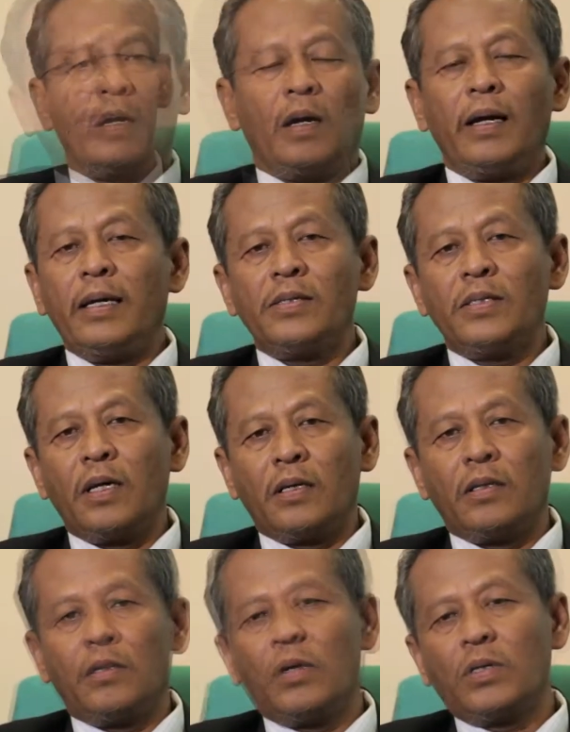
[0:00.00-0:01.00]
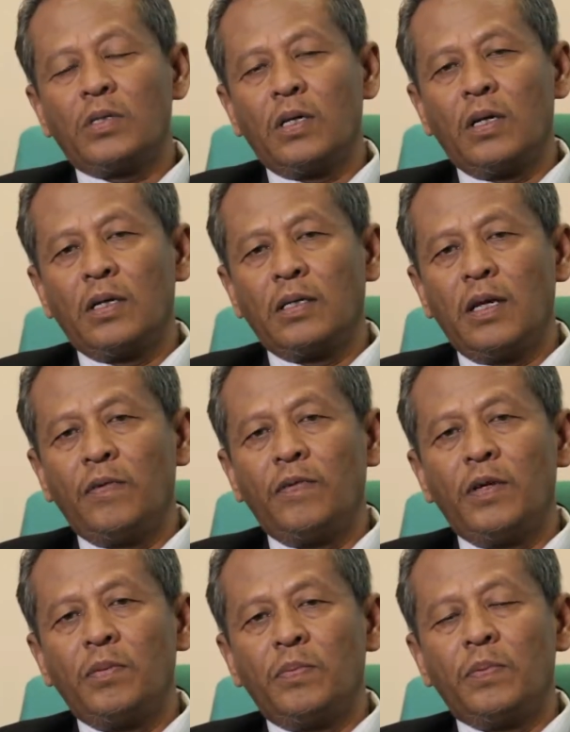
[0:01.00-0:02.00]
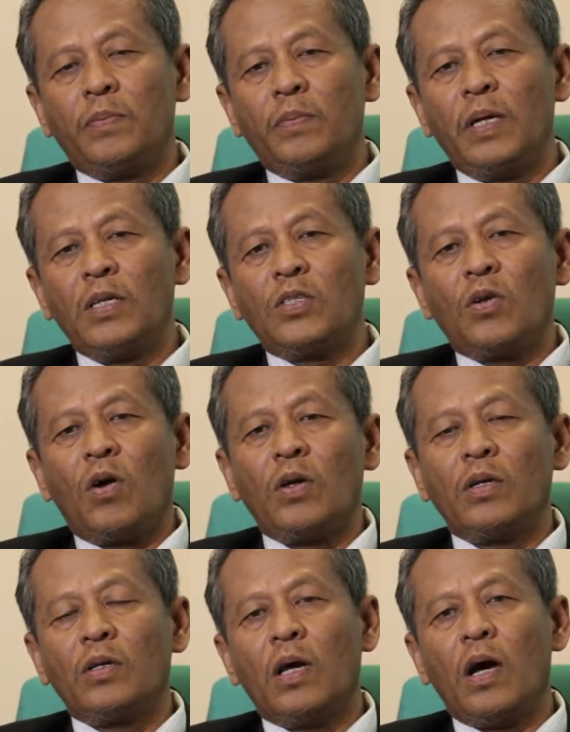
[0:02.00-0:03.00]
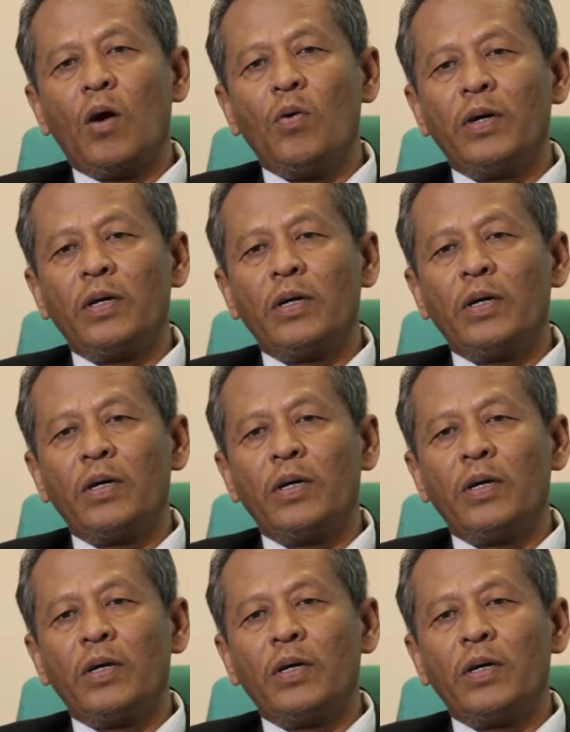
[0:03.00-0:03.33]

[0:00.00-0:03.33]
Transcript: ISAT was developed based on our